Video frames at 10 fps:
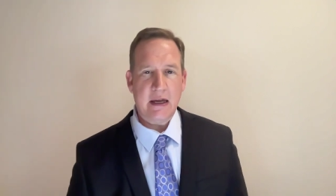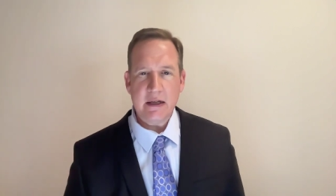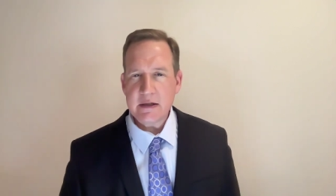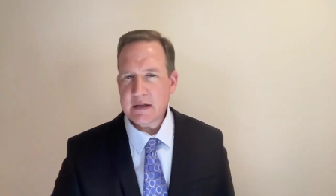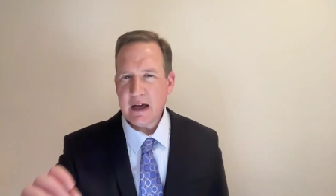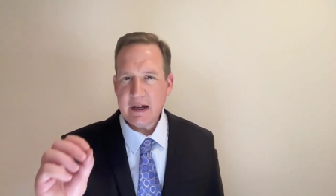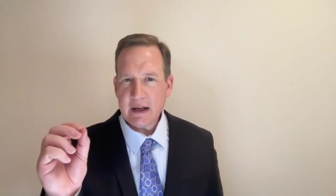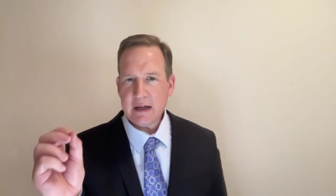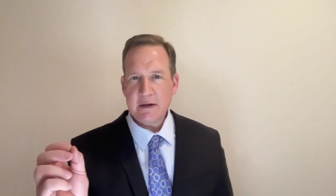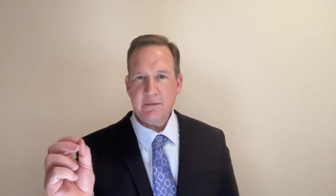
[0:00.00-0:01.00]

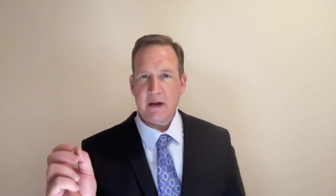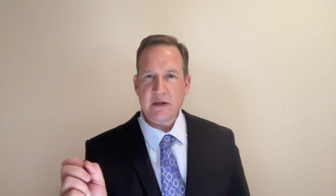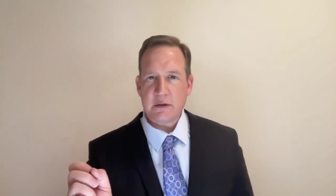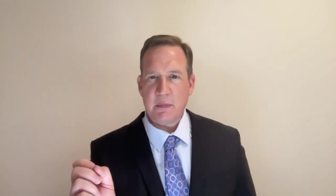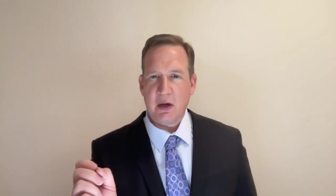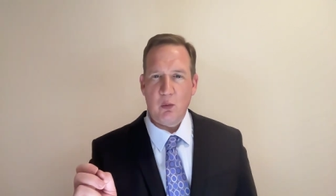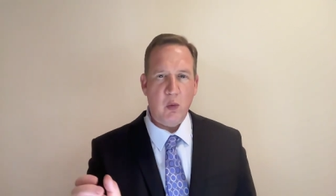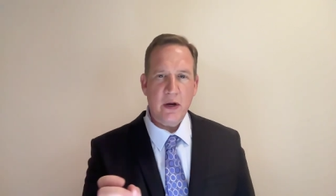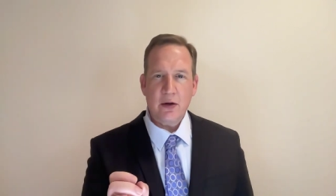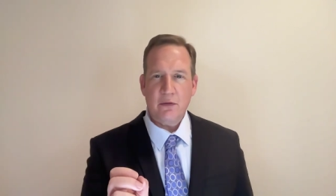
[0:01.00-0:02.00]
Insight Investment,
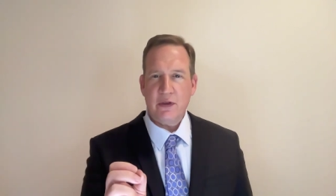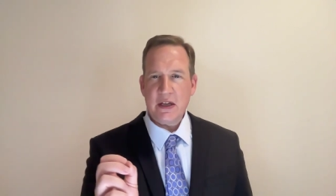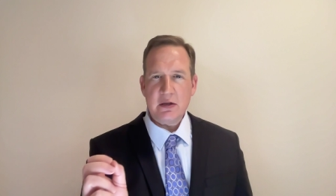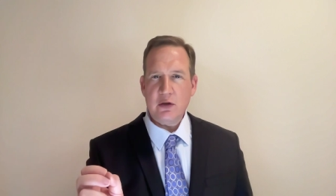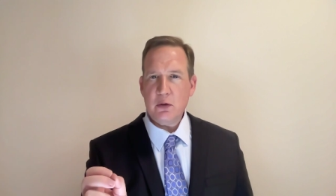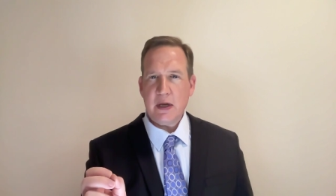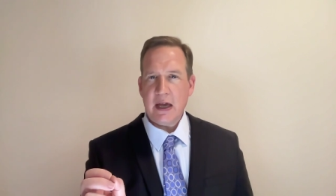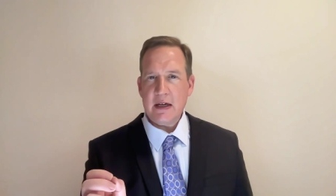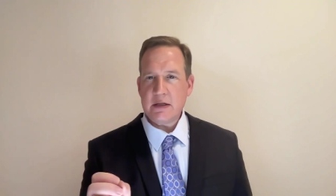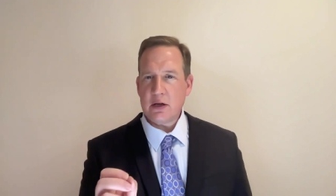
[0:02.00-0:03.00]
one of the
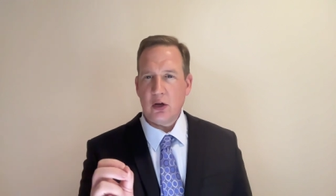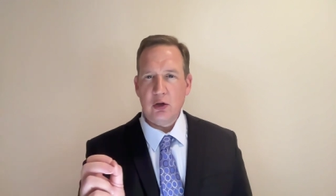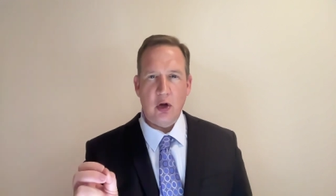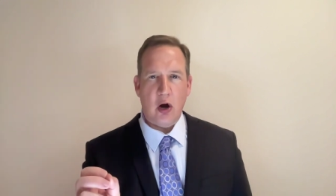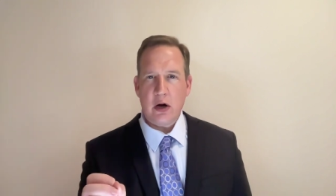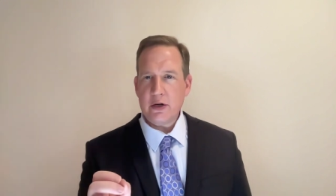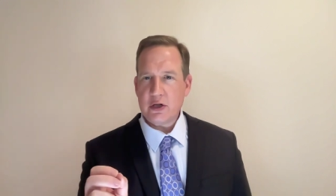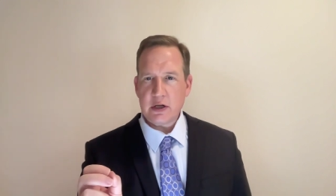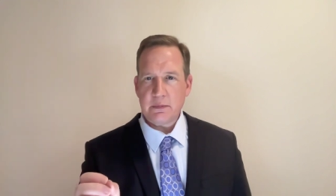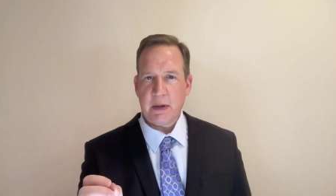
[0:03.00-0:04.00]
UK's
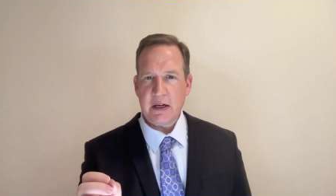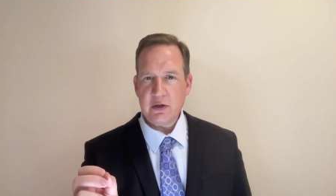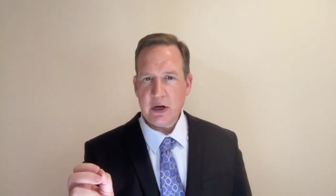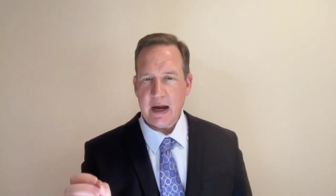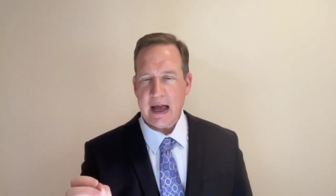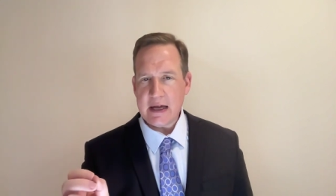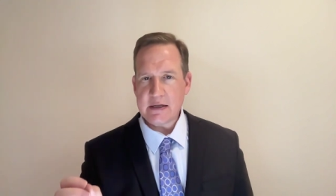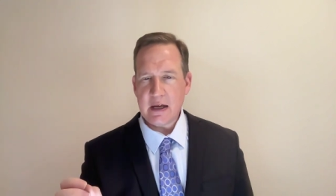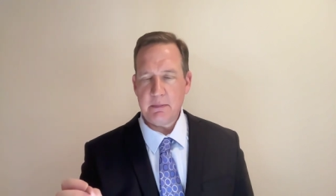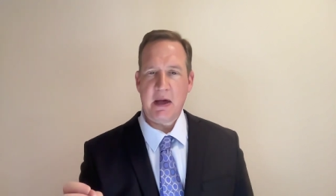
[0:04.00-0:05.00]
largest pension
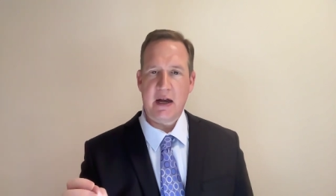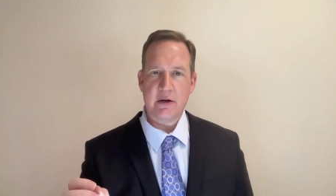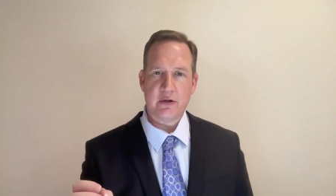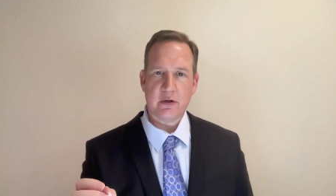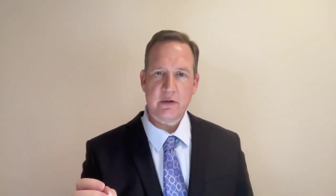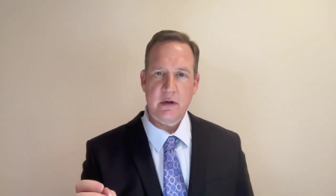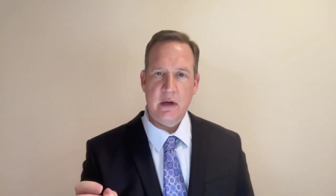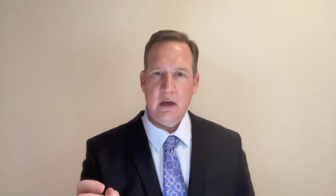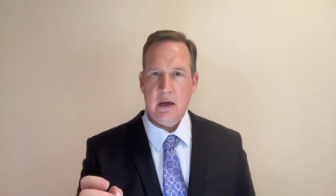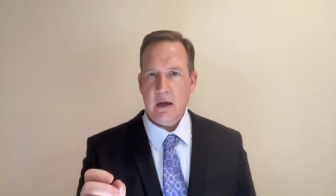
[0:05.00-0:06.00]
asset managers,
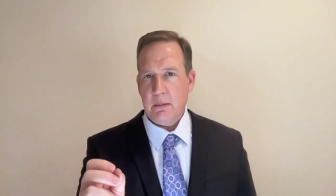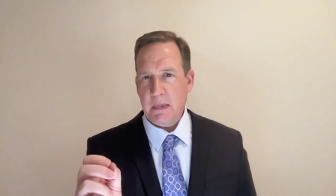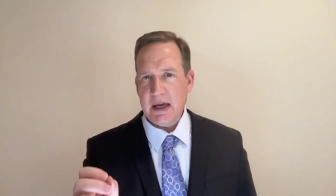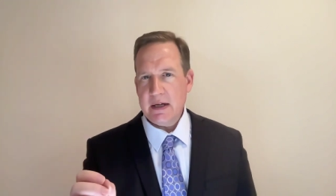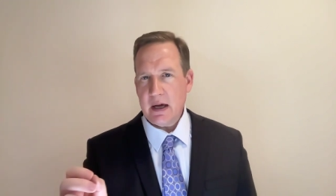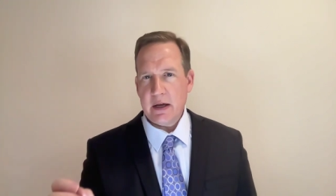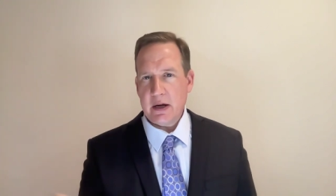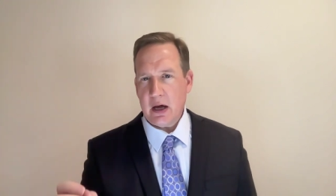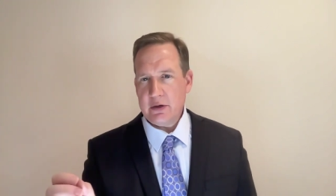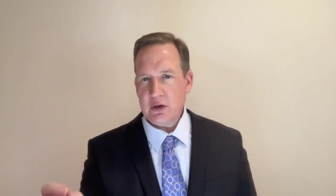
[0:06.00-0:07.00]
made an
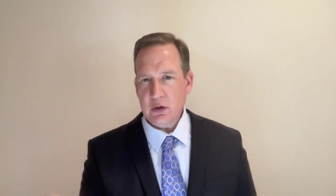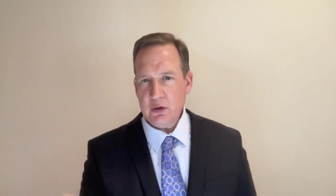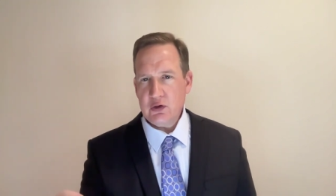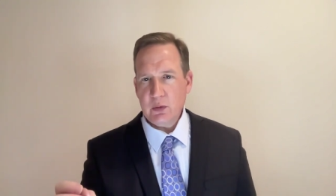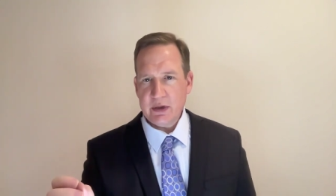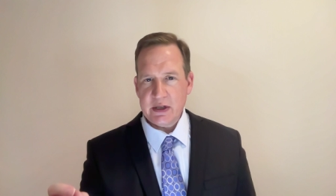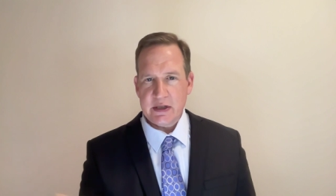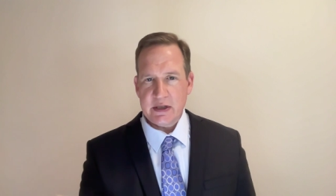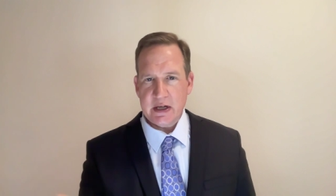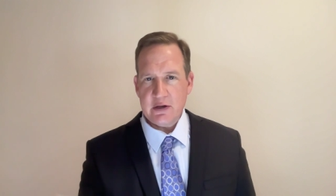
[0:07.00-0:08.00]
unusual
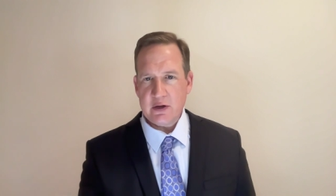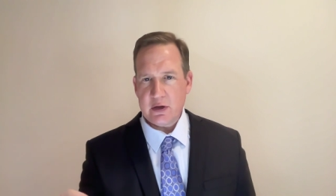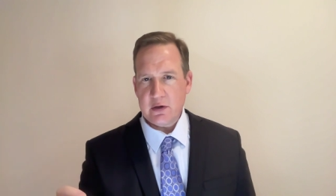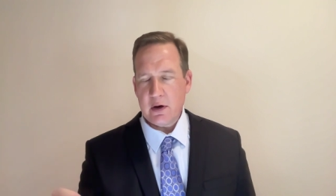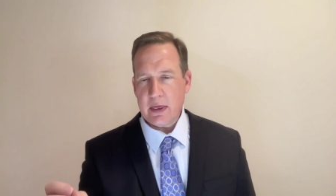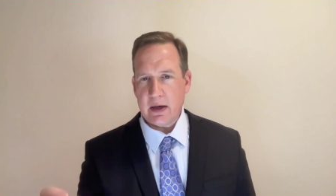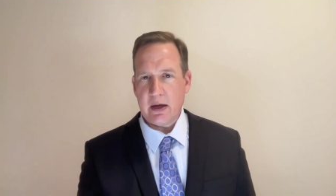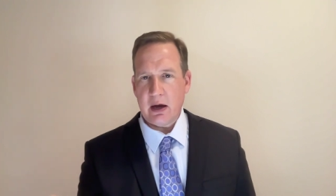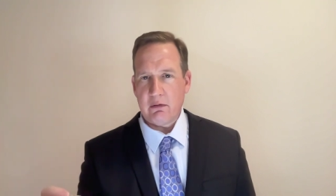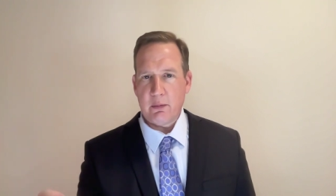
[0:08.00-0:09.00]
decision during the
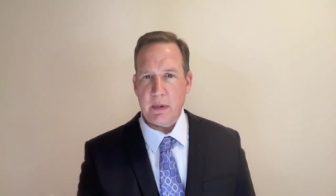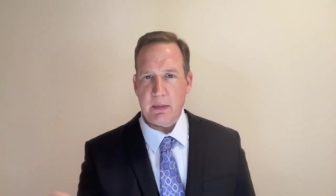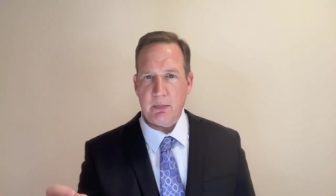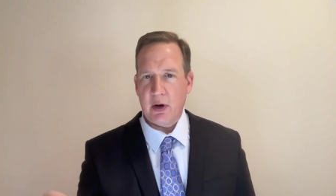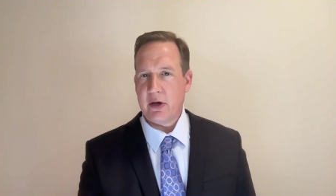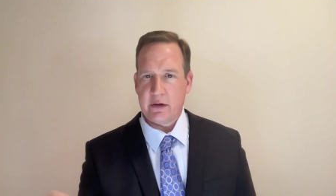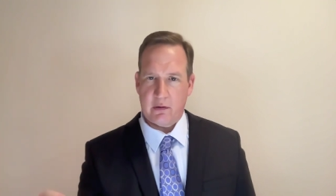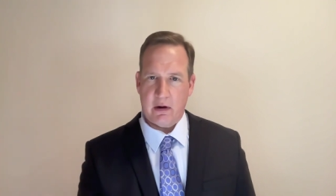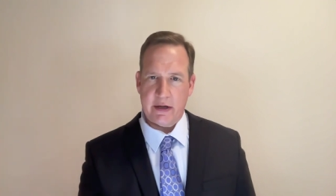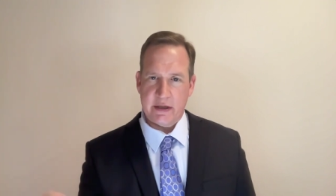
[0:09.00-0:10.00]
government bond
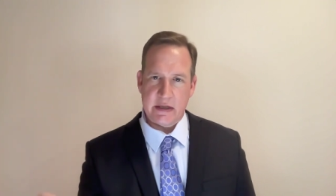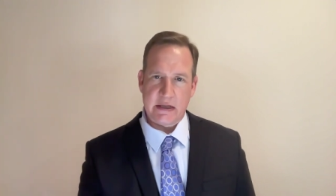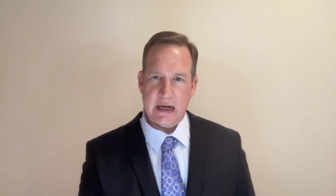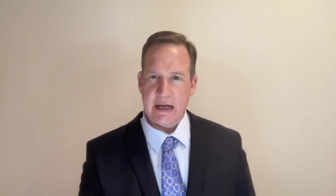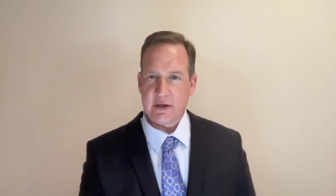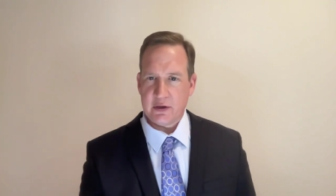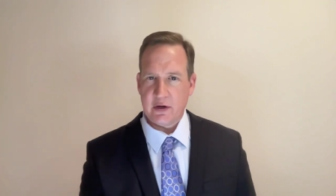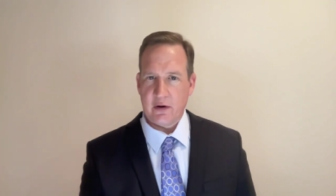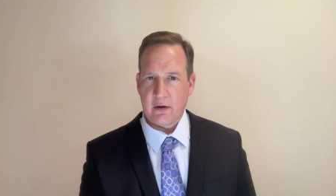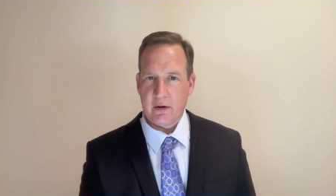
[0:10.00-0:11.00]
crisis last
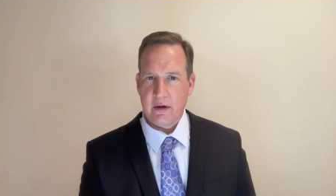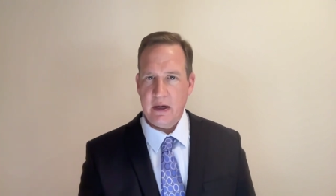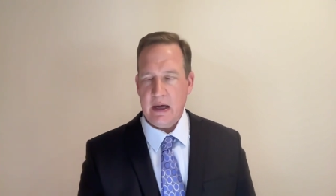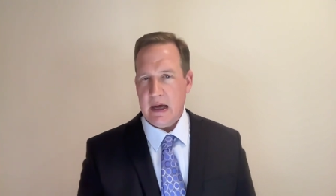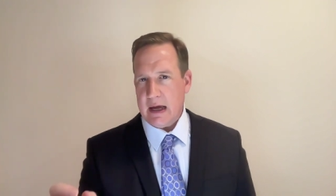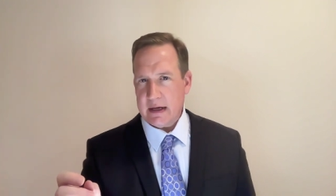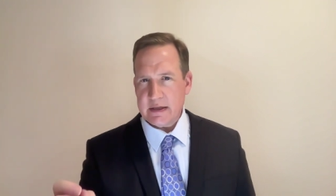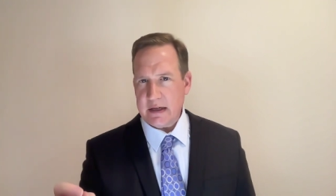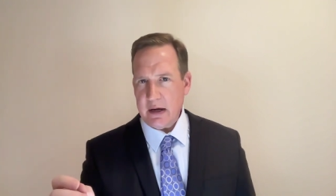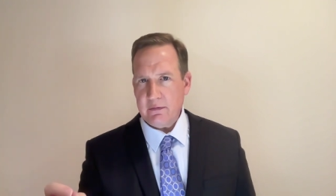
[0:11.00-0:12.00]
year.
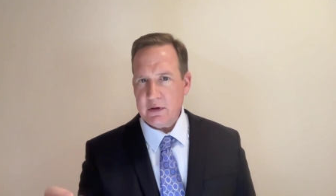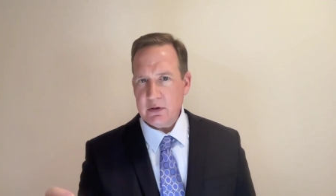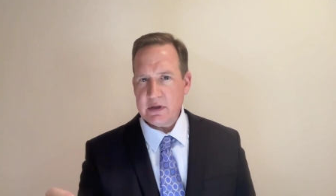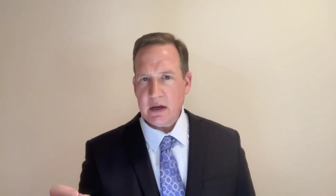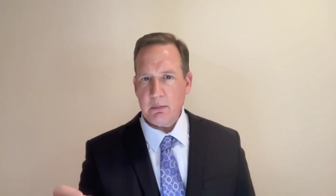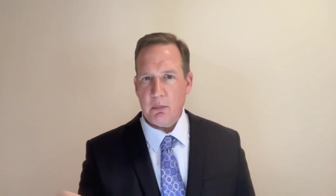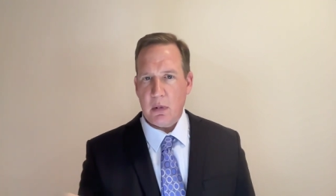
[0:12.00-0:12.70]
Instead of using